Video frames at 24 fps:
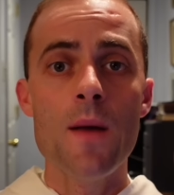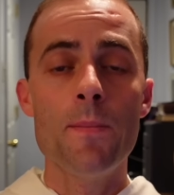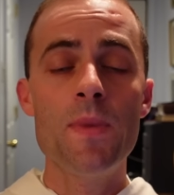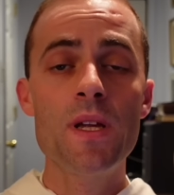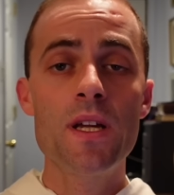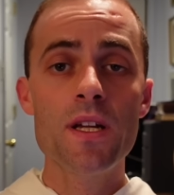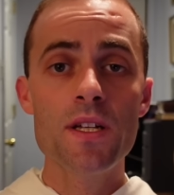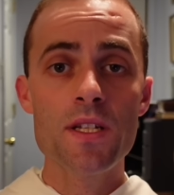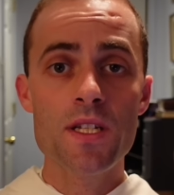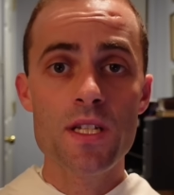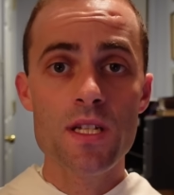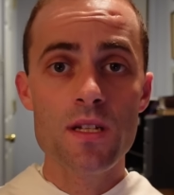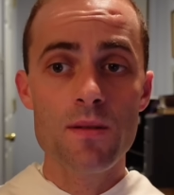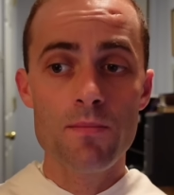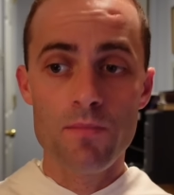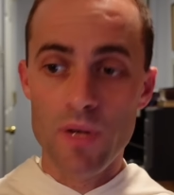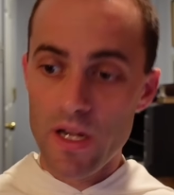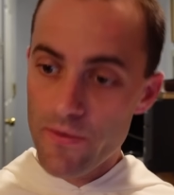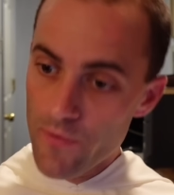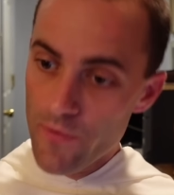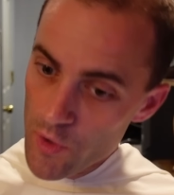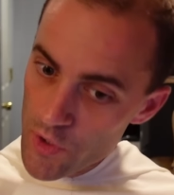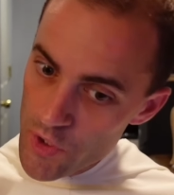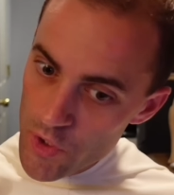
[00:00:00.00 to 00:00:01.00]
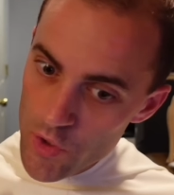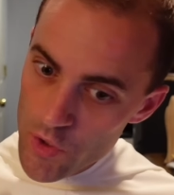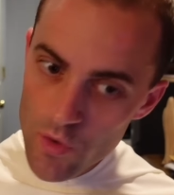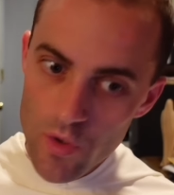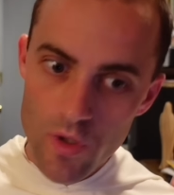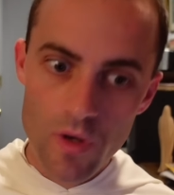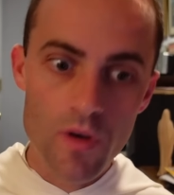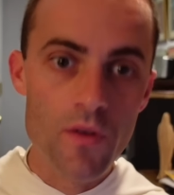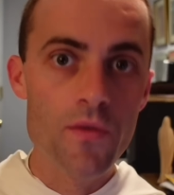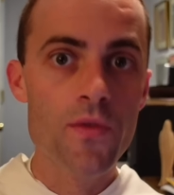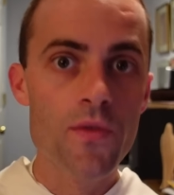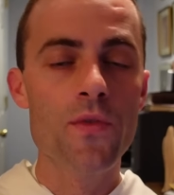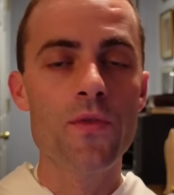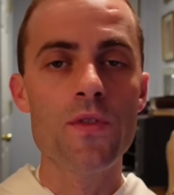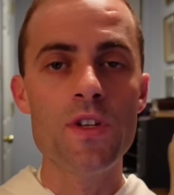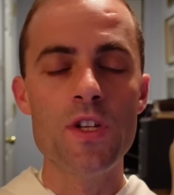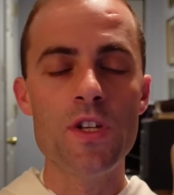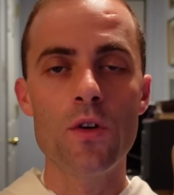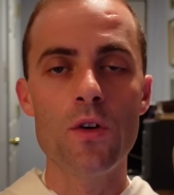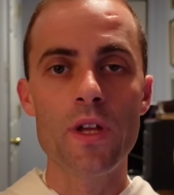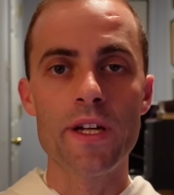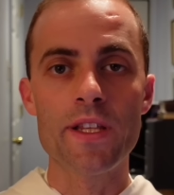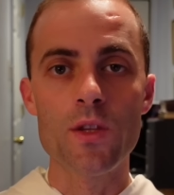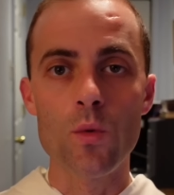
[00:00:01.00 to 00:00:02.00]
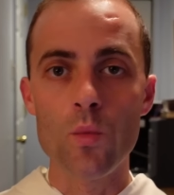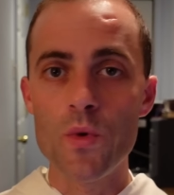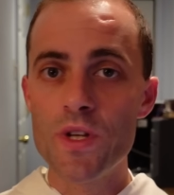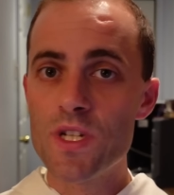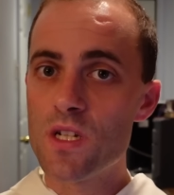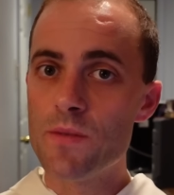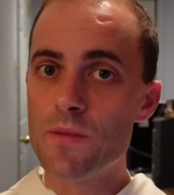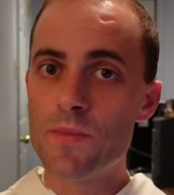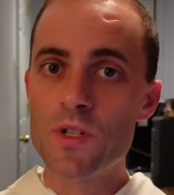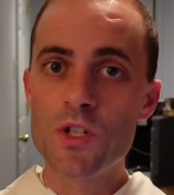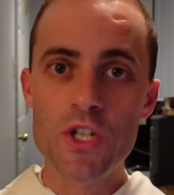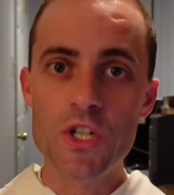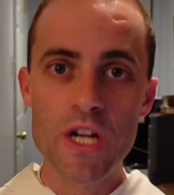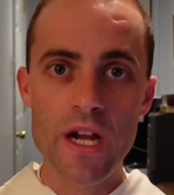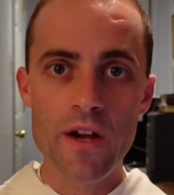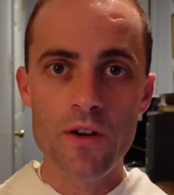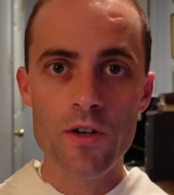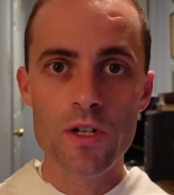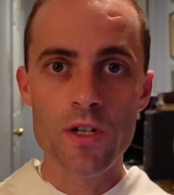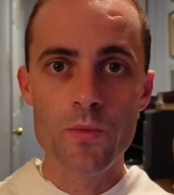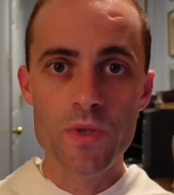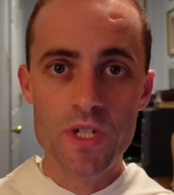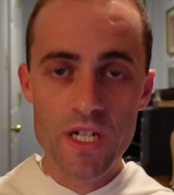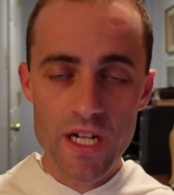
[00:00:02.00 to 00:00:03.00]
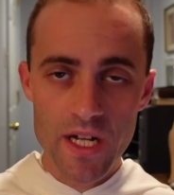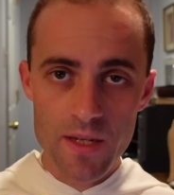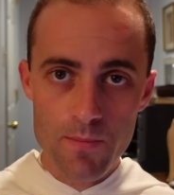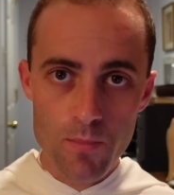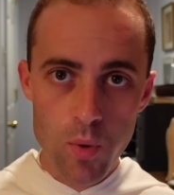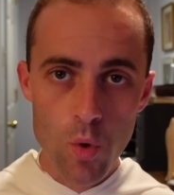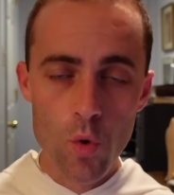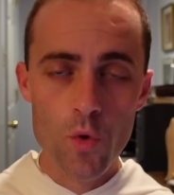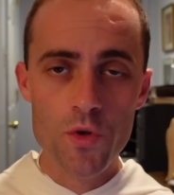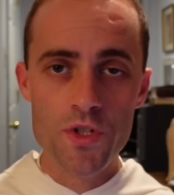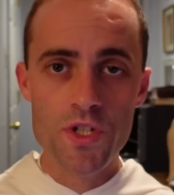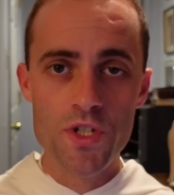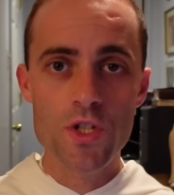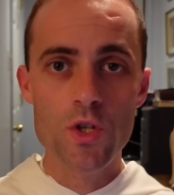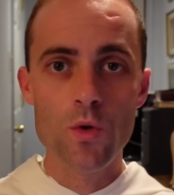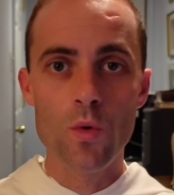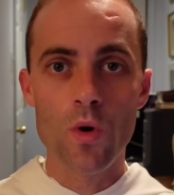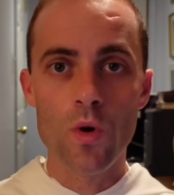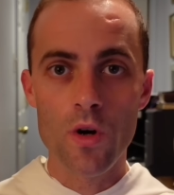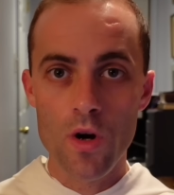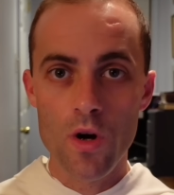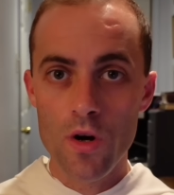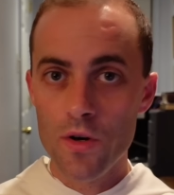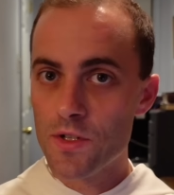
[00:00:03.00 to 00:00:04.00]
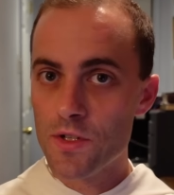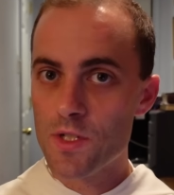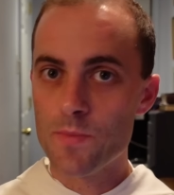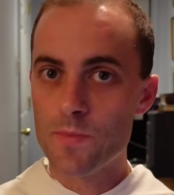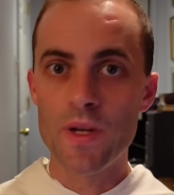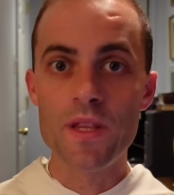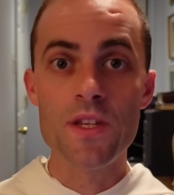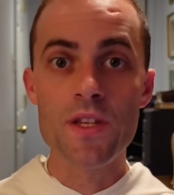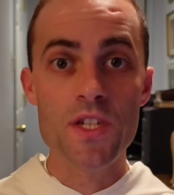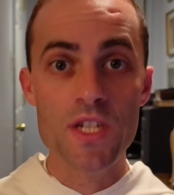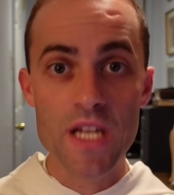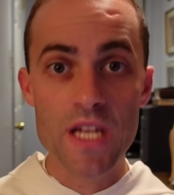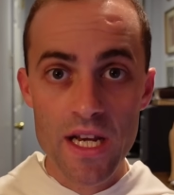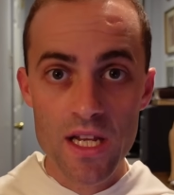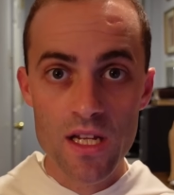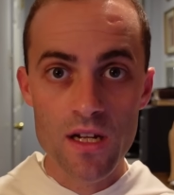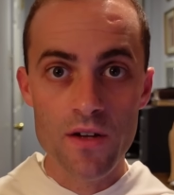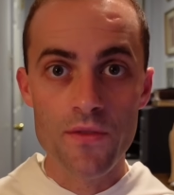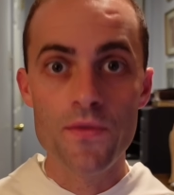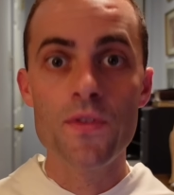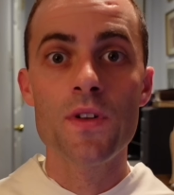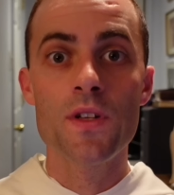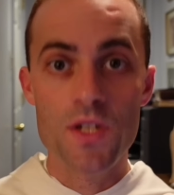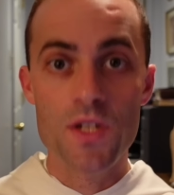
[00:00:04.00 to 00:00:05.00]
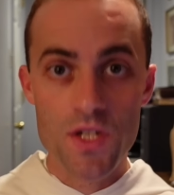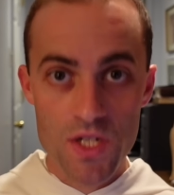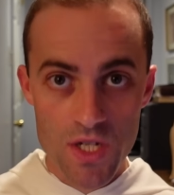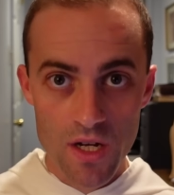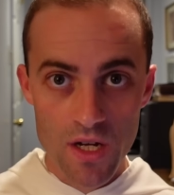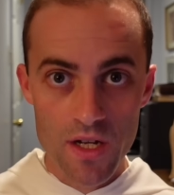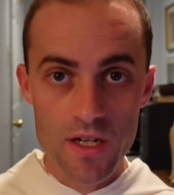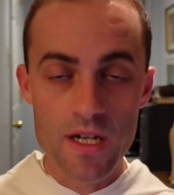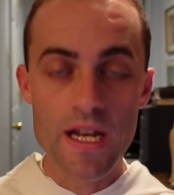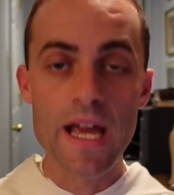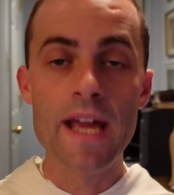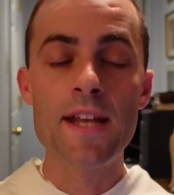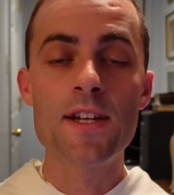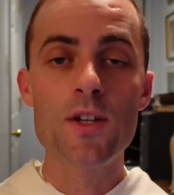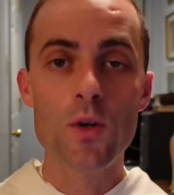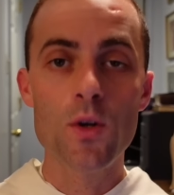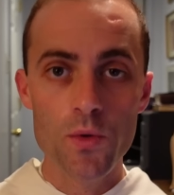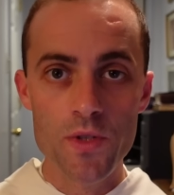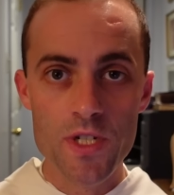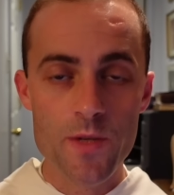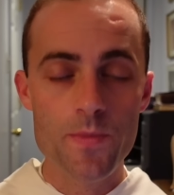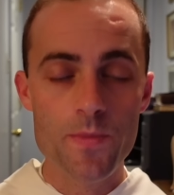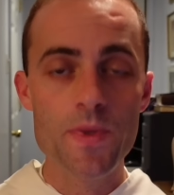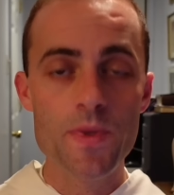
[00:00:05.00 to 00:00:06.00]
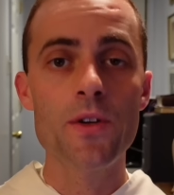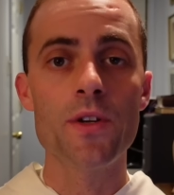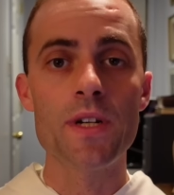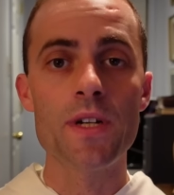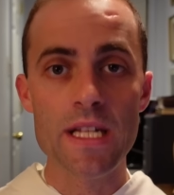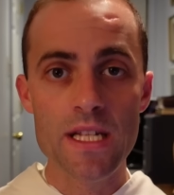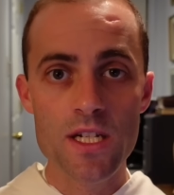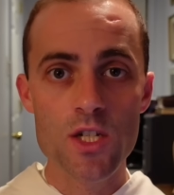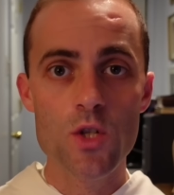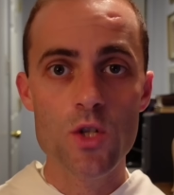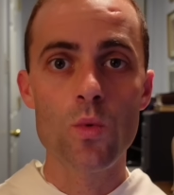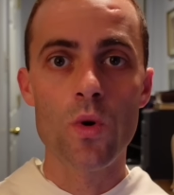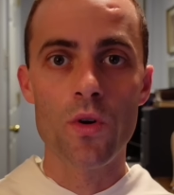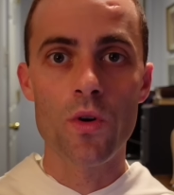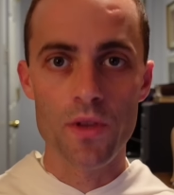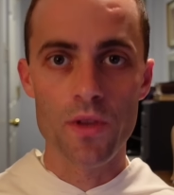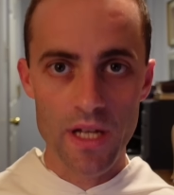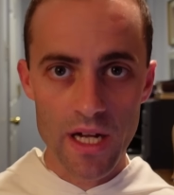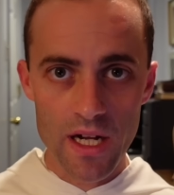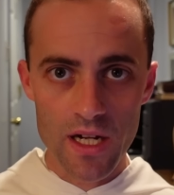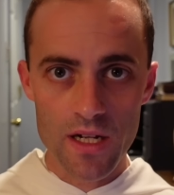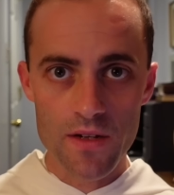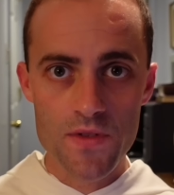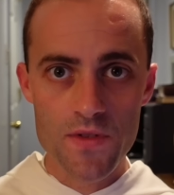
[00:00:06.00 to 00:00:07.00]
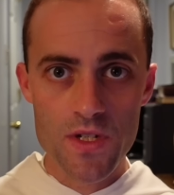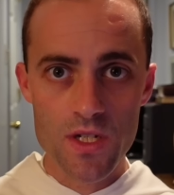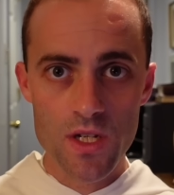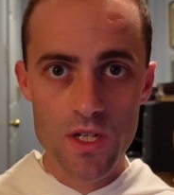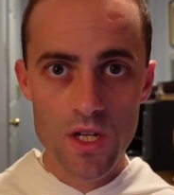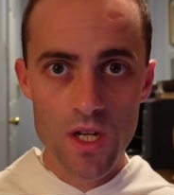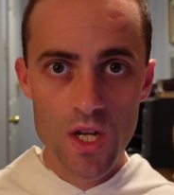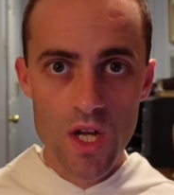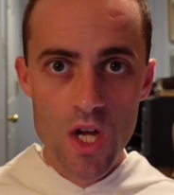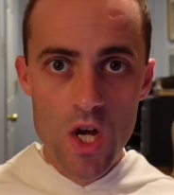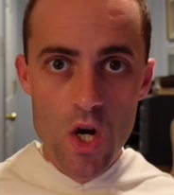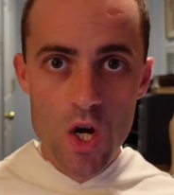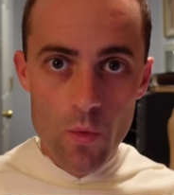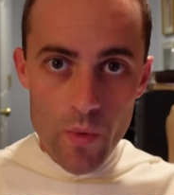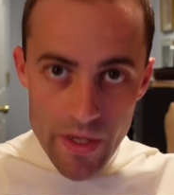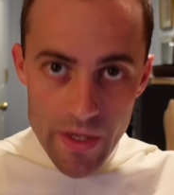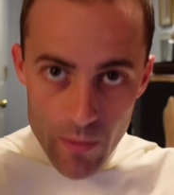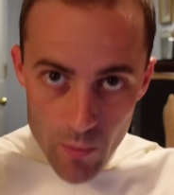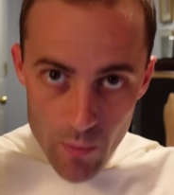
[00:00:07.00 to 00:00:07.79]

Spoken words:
Because by virtue of, you know, like the wisdom and charity which God pours into our hearts by the sending of Son and Holy Spirit into our lives, right?